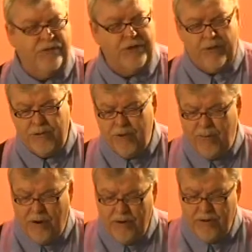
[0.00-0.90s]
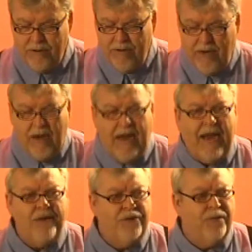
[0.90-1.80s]
to you and your partner
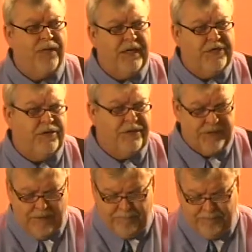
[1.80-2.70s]
and your relationship.